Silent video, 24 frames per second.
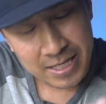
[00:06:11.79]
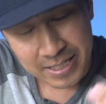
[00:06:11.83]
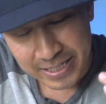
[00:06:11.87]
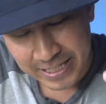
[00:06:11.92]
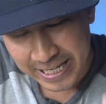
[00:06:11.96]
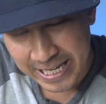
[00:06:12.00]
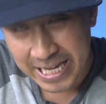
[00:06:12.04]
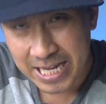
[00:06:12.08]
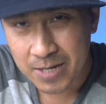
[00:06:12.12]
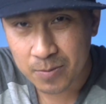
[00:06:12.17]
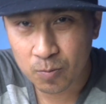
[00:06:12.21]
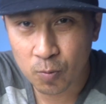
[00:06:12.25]

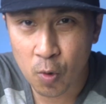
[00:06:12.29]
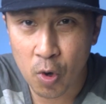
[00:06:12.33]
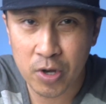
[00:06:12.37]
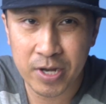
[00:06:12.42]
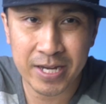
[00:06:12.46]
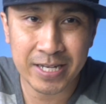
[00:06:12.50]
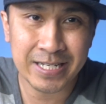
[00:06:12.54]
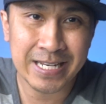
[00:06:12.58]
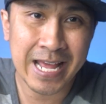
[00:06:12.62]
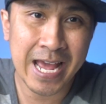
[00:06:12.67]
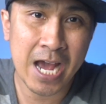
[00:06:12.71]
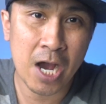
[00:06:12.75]
Keep
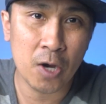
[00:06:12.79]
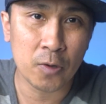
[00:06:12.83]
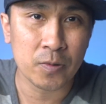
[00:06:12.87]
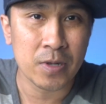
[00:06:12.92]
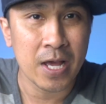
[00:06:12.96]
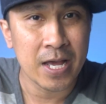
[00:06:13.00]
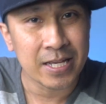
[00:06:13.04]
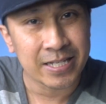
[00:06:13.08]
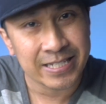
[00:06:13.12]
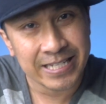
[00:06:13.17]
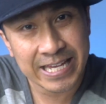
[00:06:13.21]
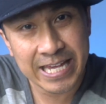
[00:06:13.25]
working out.
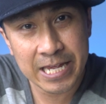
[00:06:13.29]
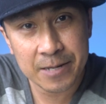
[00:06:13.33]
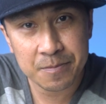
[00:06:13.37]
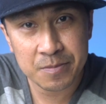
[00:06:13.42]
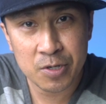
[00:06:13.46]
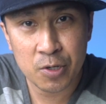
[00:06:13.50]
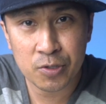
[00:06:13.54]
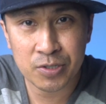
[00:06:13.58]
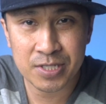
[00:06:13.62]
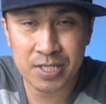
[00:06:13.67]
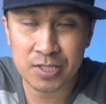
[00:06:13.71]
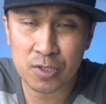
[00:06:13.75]
Keep
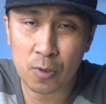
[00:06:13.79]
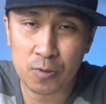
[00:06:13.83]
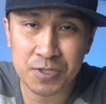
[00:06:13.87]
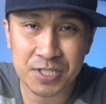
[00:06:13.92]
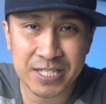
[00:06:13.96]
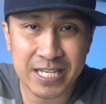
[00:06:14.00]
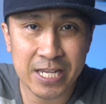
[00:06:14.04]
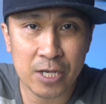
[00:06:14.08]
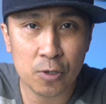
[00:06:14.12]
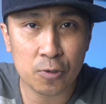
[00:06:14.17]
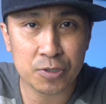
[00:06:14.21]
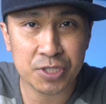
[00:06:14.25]
using those
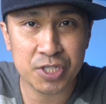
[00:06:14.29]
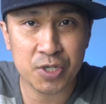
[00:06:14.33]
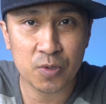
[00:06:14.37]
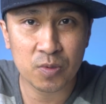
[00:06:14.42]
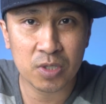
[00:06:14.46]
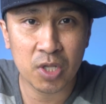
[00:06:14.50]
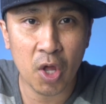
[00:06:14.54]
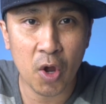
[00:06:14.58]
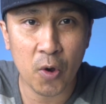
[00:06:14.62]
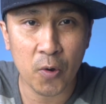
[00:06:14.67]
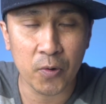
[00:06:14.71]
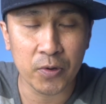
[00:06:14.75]
skills you
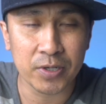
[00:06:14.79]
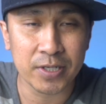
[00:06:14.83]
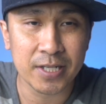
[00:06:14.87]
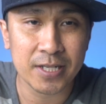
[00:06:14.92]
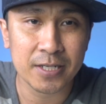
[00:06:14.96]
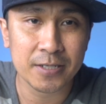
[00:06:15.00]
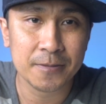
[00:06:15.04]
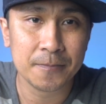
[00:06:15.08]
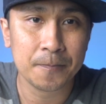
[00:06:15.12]
learned.